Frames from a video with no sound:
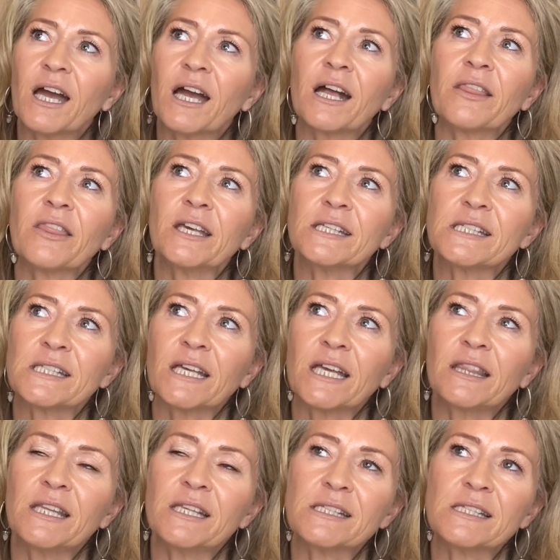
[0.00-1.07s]
And they're
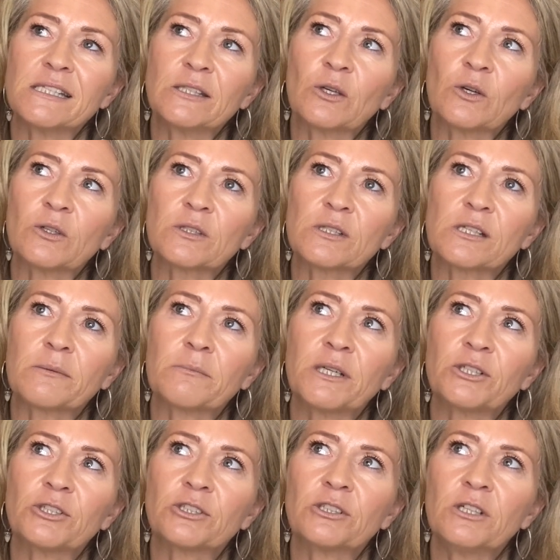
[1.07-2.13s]
saying this is not so
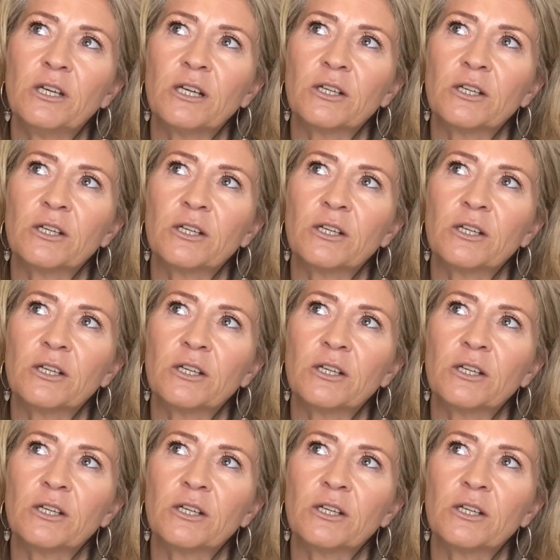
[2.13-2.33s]
much